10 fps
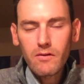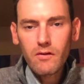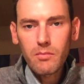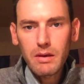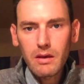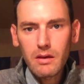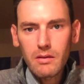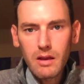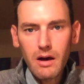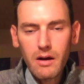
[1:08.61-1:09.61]
to be
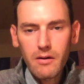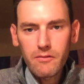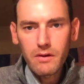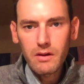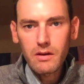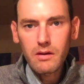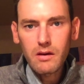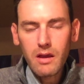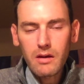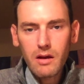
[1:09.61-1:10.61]
love
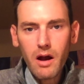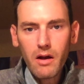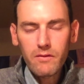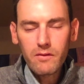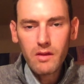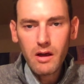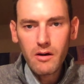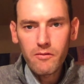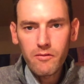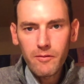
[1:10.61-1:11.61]
and God's
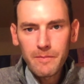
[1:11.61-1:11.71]
love.